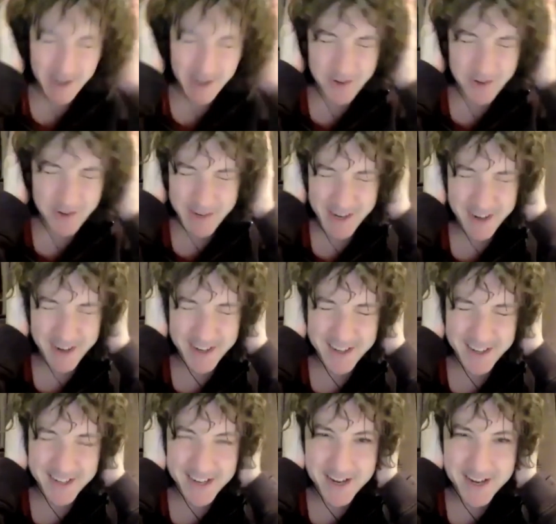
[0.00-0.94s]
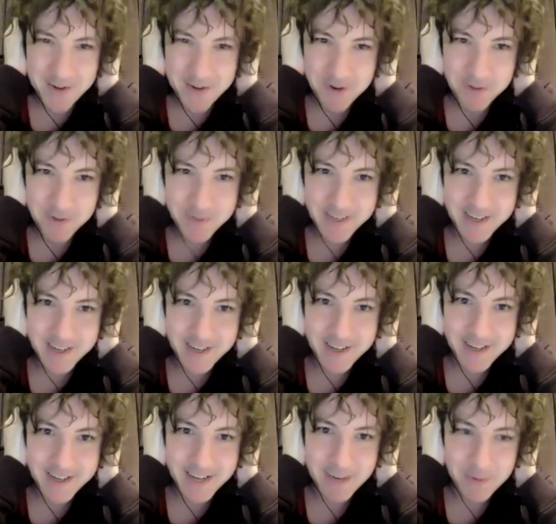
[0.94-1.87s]
my eyes and you
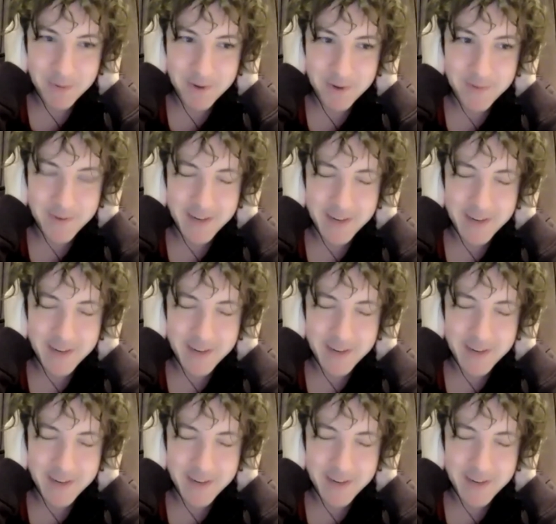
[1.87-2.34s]
commentated, I would think